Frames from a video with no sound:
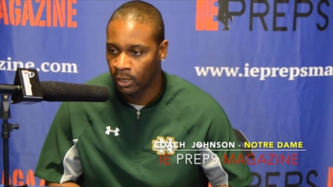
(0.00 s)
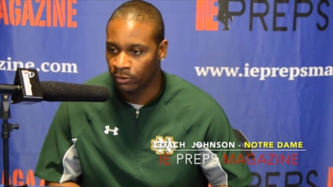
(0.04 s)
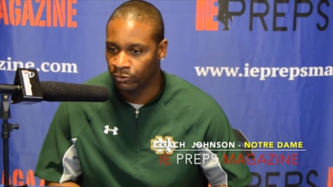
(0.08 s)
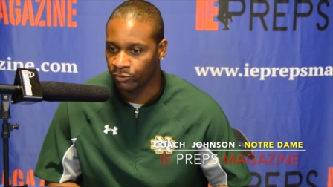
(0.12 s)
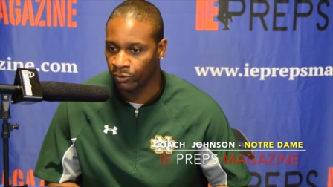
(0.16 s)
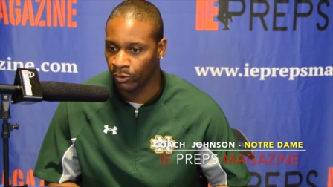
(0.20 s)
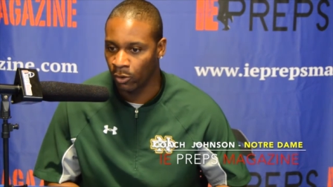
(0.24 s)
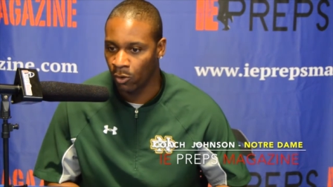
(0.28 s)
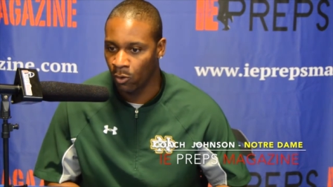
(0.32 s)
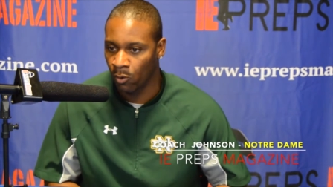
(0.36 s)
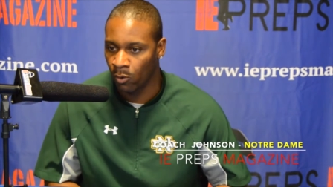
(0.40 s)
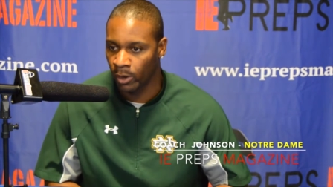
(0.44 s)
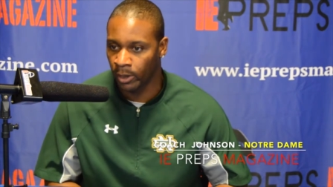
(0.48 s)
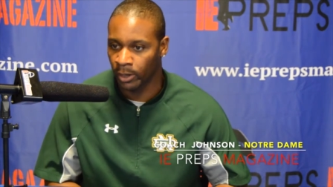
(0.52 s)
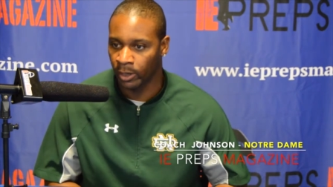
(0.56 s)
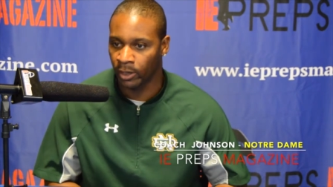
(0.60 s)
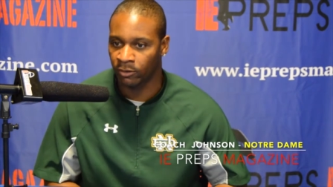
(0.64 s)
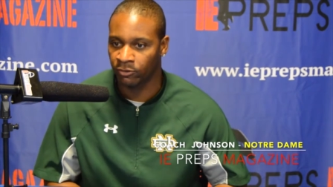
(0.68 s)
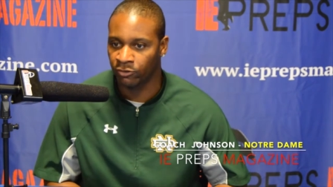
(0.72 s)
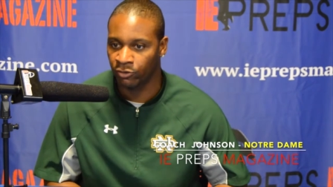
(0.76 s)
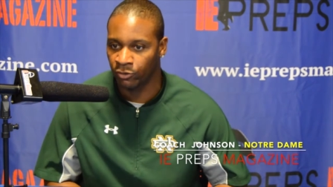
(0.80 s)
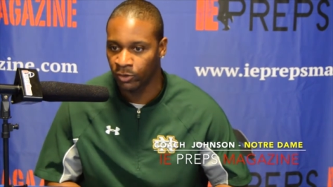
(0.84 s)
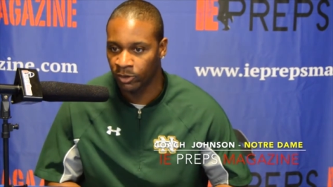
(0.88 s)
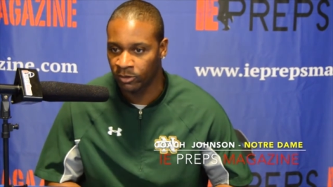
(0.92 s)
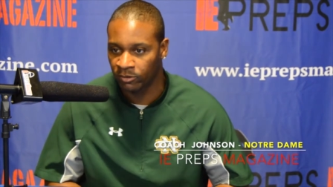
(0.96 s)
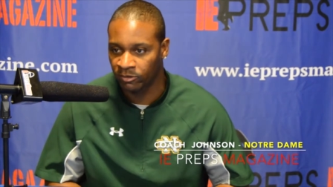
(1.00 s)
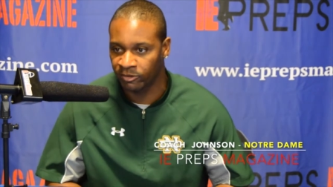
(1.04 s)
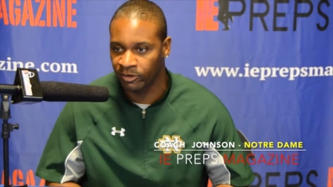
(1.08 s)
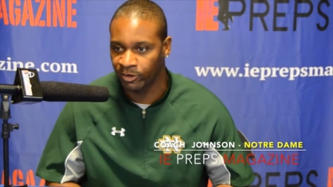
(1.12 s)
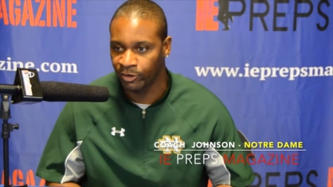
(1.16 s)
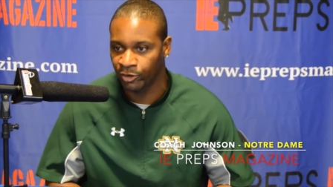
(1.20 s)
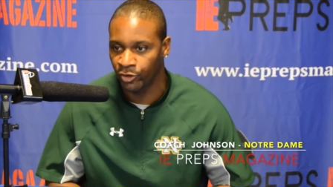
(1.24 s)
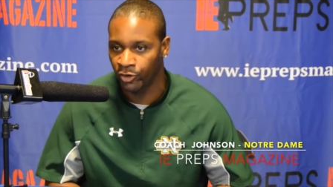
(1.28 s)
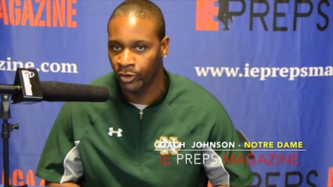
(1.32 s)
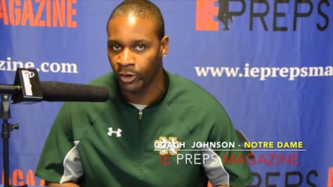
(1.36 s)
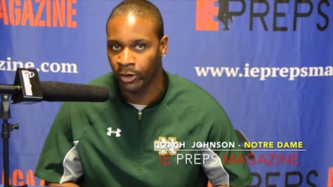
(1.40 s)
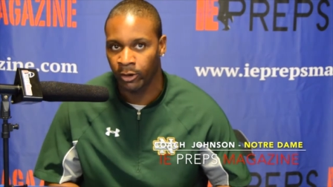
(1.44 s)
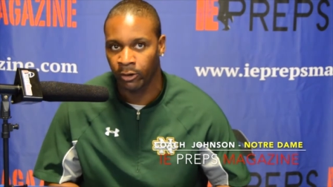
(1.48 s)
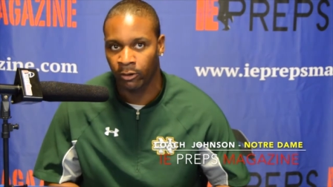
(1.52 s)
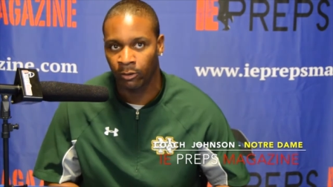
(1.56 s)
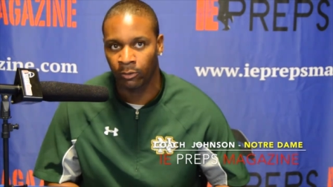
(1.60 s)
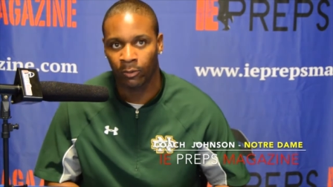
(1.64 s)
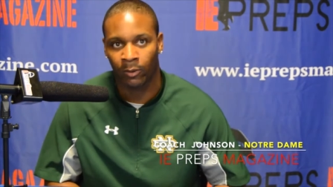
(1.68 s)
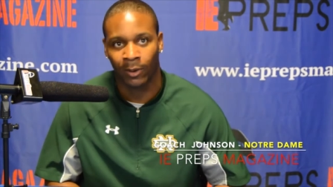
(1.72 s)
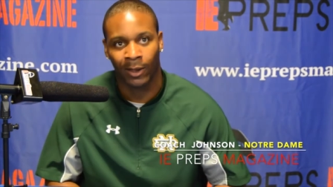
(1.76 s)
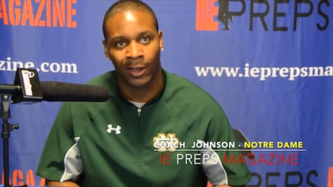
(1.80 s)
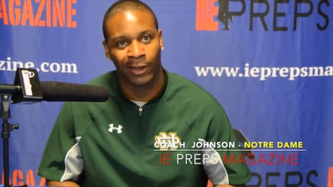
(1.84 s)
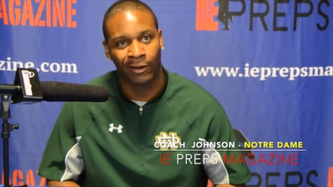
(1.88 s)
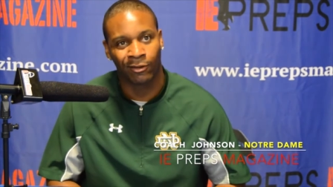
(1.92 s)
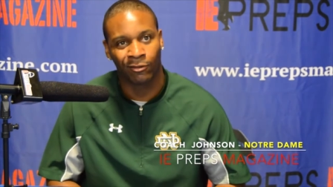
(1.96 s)
So going into his senior
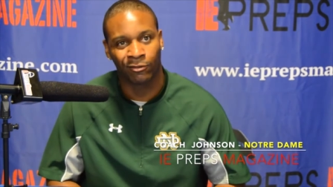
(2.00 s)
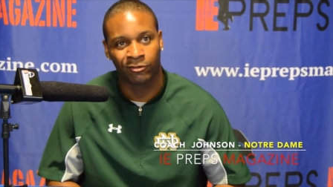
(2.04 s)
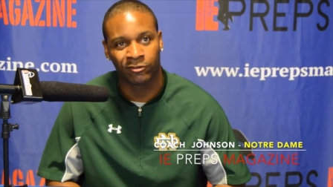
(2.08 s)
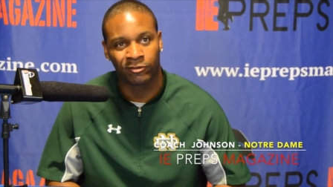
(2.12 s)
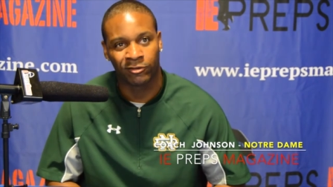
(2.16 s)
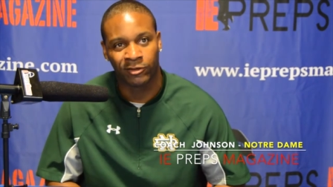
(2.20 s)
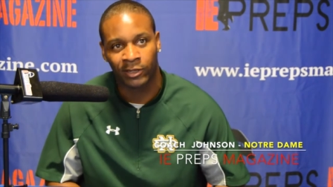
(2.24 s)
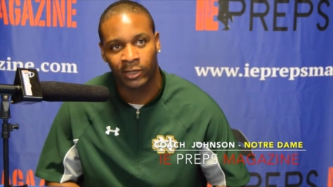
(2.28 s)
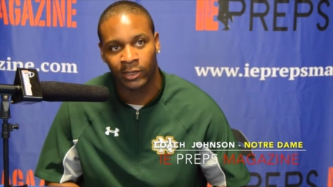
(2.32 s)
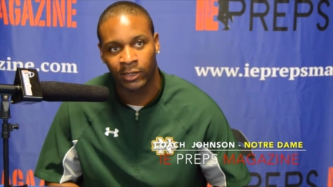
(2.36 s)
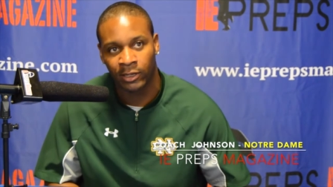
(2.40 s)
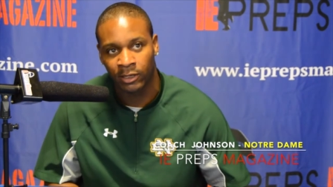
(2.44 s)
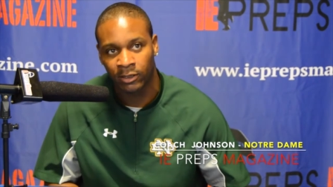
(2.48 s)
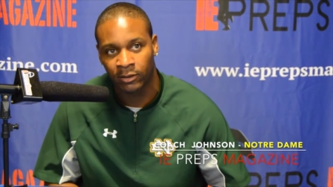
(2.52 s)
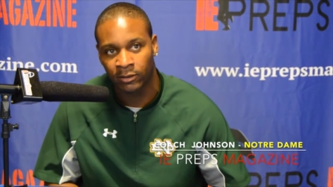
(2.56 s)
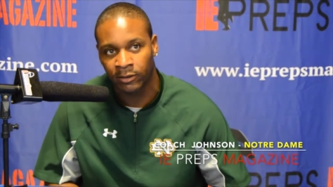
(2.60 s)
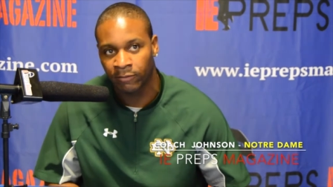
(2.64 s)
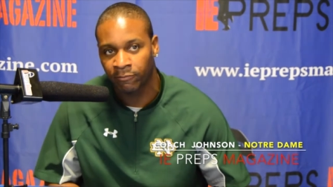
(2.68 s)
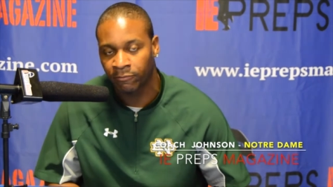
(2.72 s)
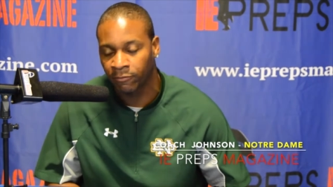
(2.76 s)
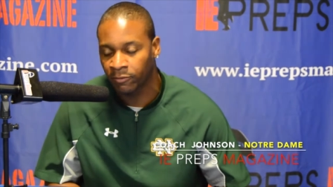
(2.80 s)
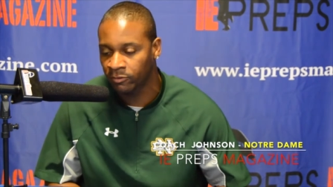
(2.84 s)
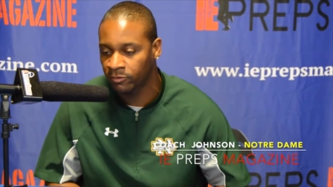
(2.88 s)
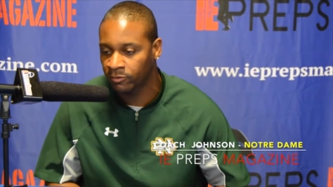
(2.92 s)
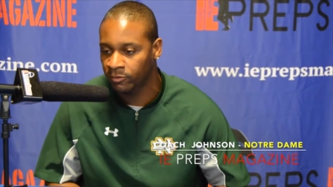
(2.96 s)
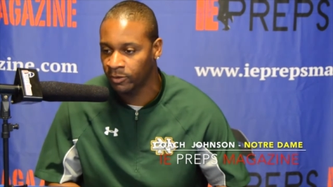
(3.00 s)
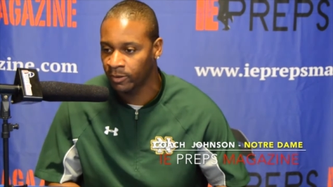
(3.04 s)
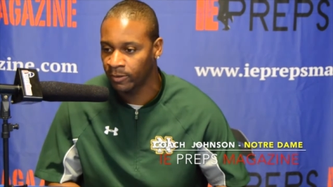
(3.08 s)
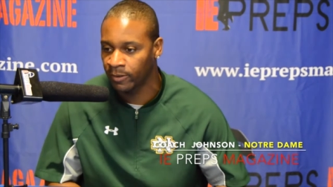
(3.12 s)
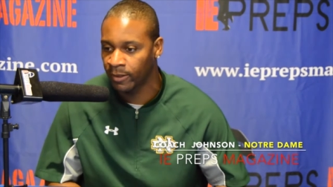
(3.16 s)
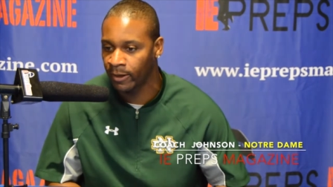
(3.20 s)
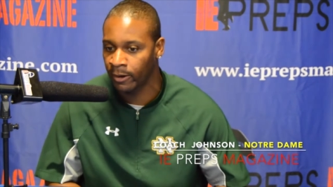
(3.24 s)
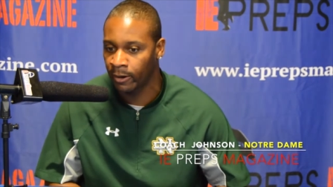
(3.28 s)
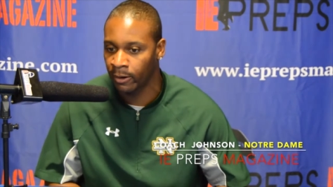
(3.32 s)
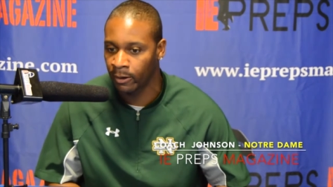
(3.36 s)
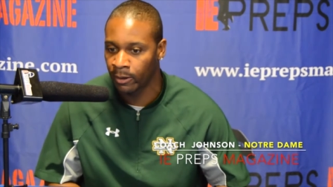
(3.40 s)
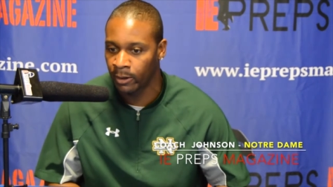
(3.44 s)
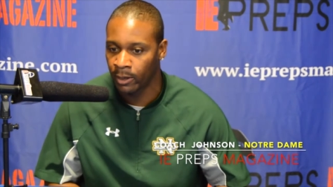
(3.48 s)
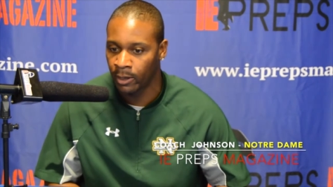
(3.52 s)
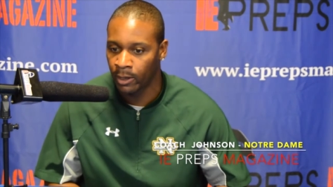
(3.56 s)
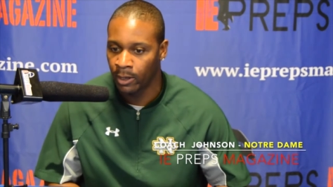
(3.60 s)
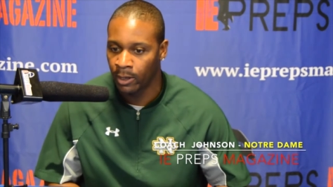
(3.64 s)
year, I don't see any difference in there.